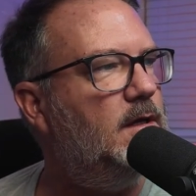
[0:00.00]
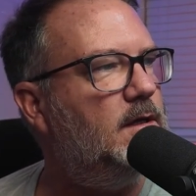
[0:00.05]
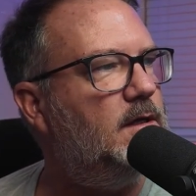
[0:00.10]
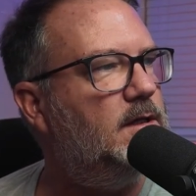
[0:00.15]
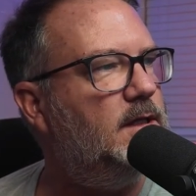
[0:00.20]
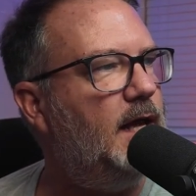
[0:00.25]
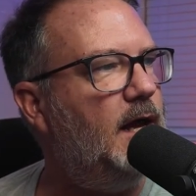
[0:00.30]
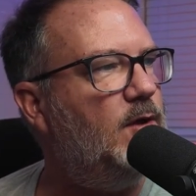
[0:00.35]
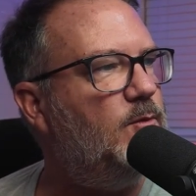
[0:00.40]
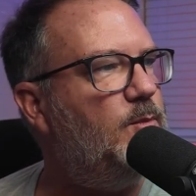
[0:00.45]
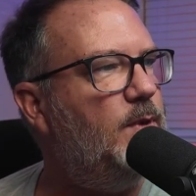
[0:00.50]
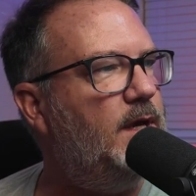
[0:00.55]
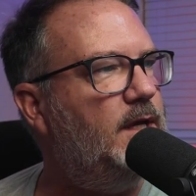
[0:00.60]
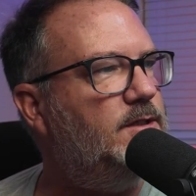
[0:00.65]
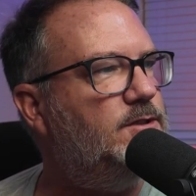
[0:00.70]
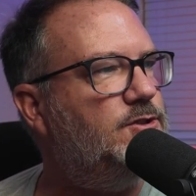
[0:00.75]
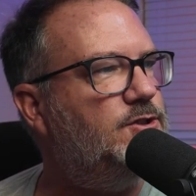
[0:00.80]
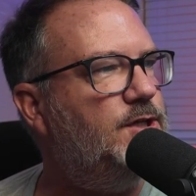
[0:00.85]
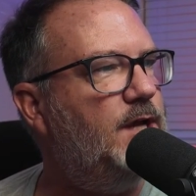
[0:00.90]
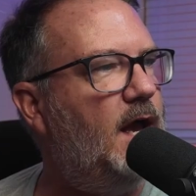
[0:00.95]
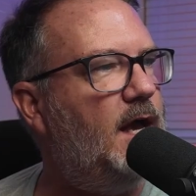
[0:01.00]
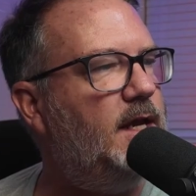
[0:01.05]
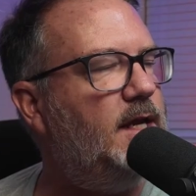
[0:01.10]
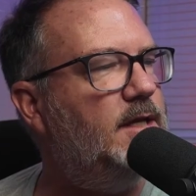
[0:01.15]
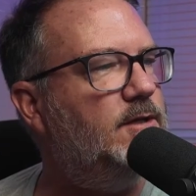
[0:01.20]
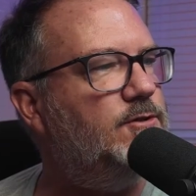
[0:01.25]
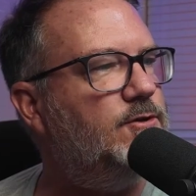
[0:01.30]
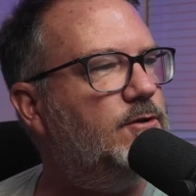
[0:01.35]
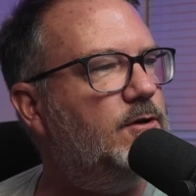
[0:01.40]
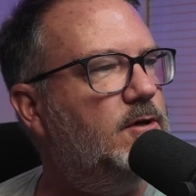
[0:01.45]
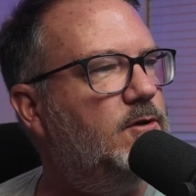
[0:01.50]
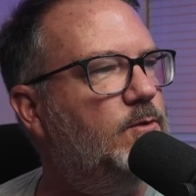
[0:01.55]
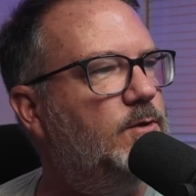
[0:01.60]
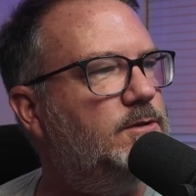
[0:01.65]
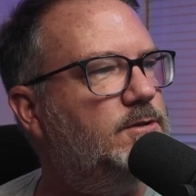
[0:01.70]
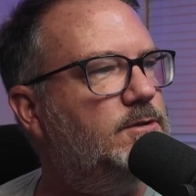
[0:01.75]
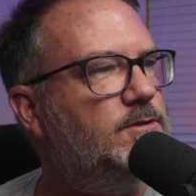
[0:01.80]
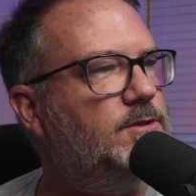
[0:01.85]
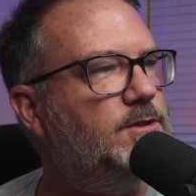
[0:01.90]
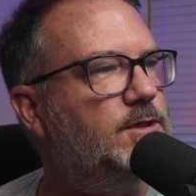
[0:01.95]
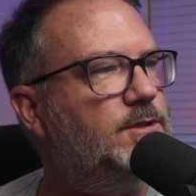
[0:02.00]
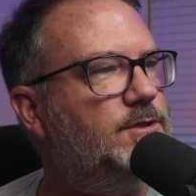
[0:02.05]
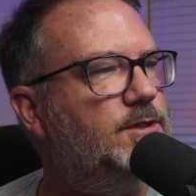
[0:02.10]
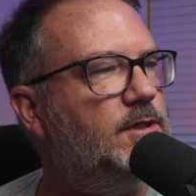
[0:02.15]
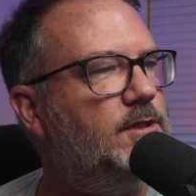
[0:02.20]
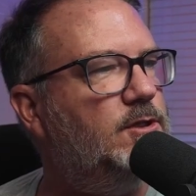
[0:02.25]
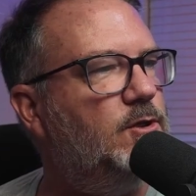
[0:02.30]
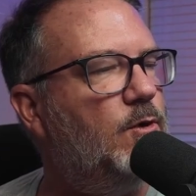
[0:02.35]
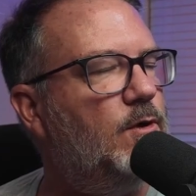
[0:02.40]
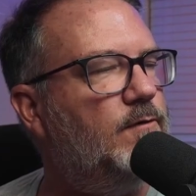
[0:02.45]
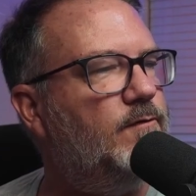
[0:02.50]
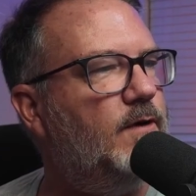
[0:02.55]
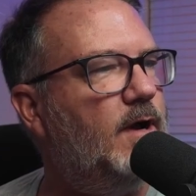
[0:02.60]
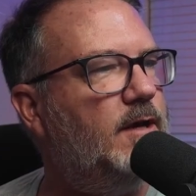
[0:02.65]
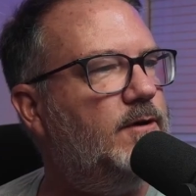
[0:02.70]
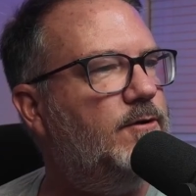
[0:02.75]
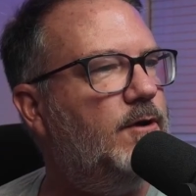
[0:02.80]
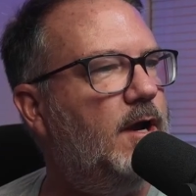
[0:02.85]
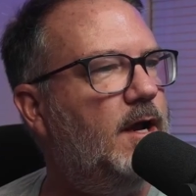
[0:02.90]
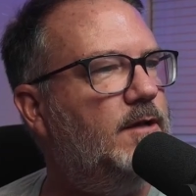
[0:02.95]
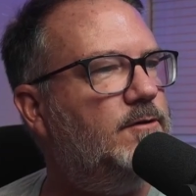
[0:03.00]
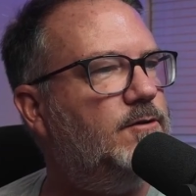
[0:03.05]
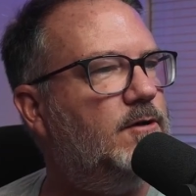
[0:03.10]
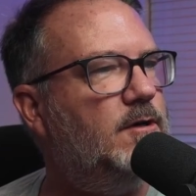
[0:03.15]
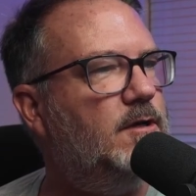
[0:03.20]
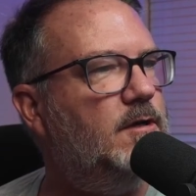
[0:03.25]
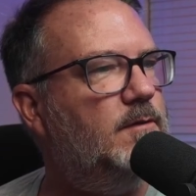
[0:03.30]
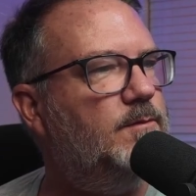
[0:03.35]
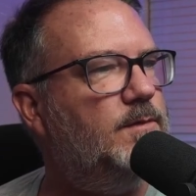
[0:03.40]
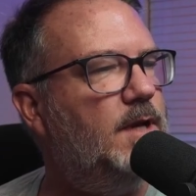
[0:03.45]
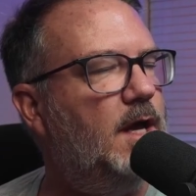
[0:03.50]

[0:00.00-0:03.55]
cloud-based chat history, which is just a glorified transcript,